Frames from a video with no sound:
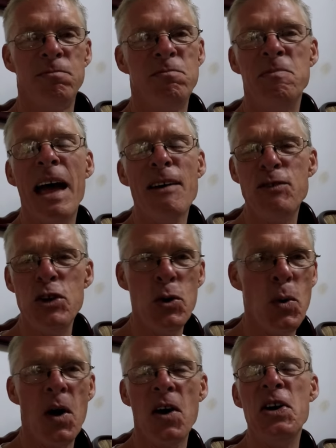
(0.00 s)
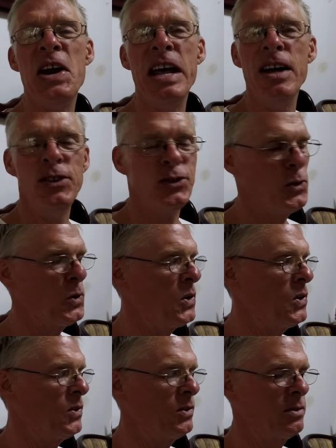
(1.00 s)
nephew or niece
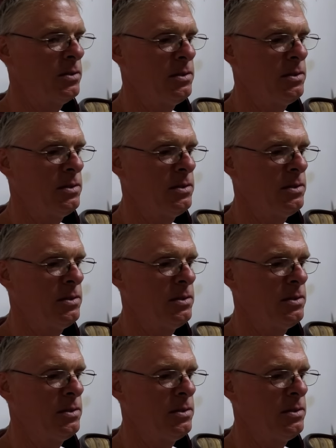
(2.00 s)
or